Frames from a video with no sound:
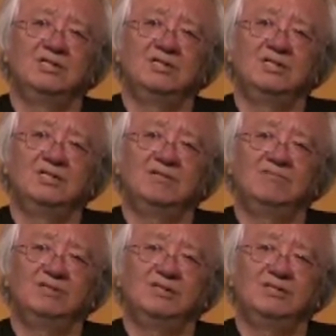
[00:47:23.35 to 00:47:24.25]
And,
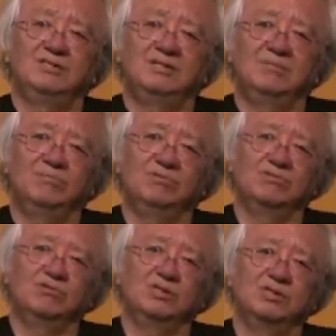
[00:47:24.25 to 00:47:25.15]
every, and a number
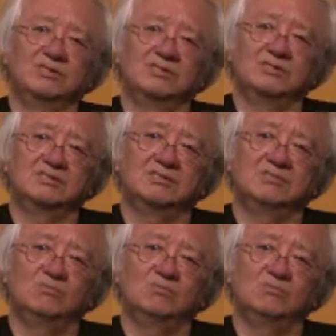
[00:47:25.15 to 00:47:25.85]
of critics,